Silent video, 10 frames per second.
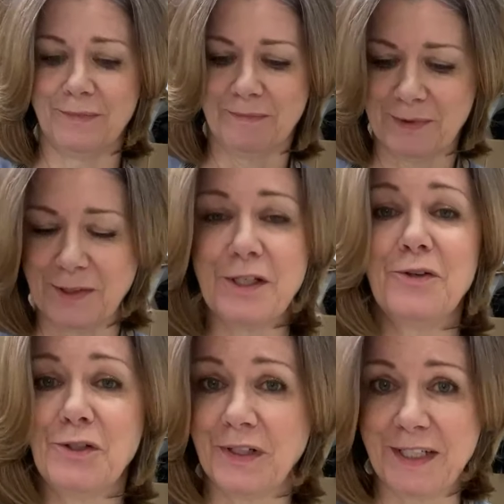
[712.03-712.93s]
I
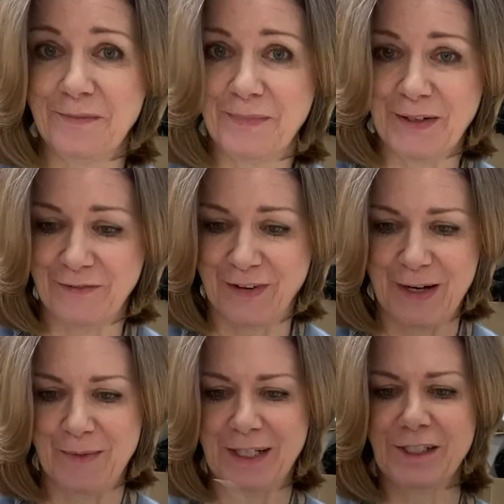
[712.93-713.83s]
told you I didn't pin very
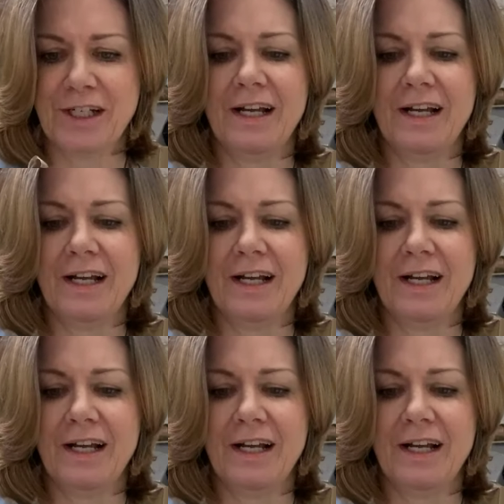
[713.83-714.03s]
much.